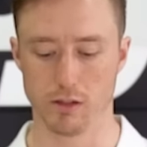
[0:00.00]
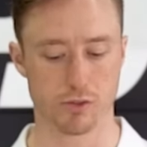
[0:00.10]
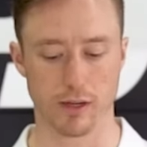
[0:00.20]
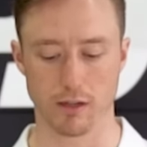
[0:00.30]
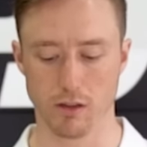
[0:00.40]

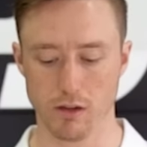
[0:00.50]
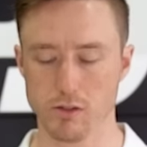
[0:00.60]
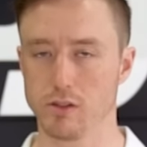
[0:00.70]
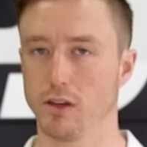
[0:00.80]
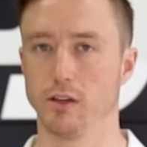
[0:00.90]
straight into
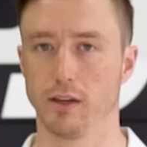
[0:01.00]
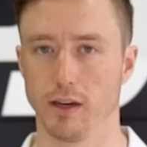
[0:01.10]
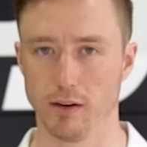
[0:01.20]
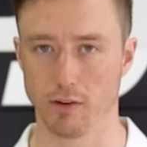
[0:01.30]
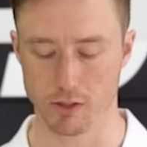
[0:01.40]
those, and you can
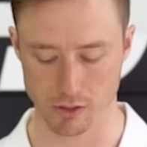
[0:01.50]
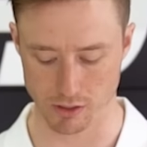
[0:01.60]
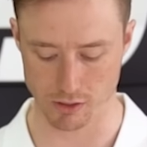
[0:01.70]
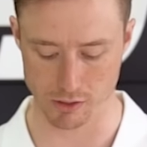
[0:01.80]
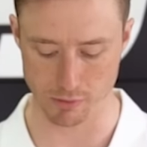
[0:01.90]
even
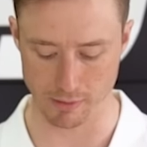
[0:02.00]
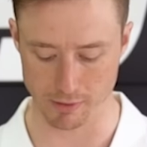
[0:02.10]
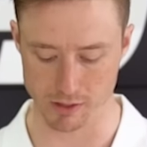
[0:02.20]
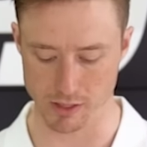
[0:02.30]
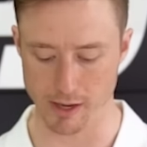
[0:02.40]
adjust those
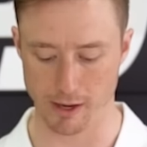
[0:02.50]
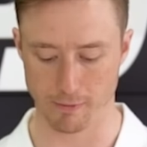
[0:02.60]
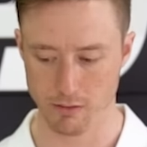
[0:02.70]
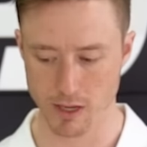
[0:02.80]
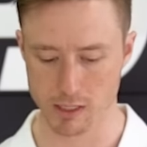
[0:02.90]
parameters there.
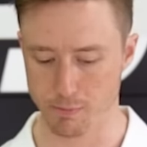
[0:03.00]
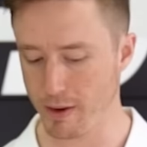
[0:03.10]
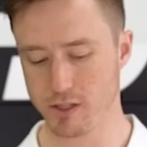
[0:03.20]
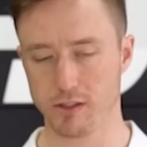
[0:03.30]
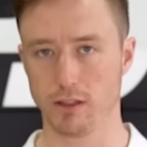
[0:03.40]
That's
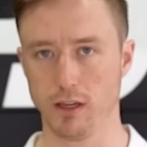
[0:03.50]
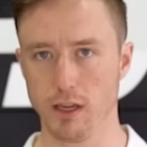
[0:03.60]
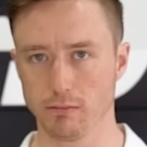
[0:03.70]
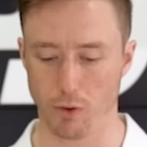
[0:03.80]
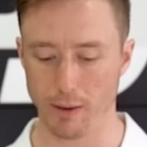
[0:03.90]
basically
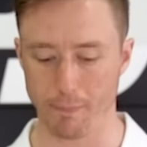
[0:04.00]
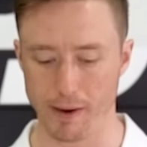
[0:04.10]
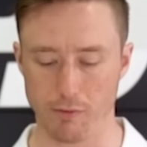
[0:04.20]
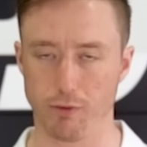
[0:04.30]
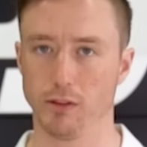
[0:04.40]
it. Quite a
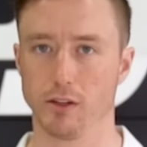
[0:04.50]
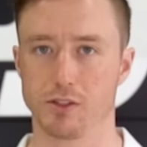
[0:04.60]
powerful little